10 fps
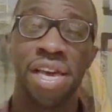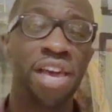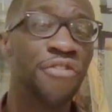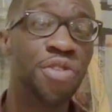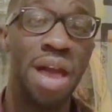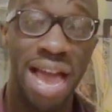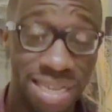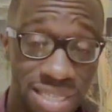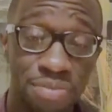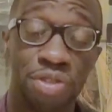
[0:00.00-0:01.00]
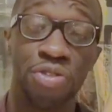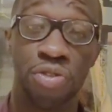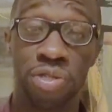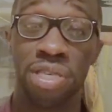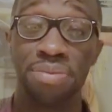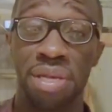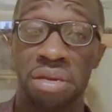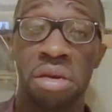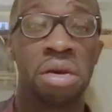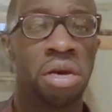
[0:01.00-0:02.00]
If you asked him to do
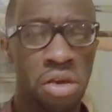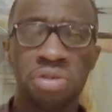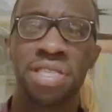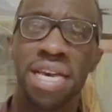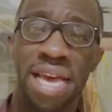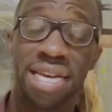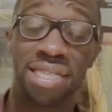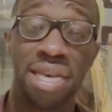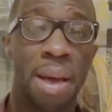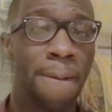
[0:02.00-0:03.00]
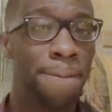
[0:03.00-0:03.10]
something, he'll say yes.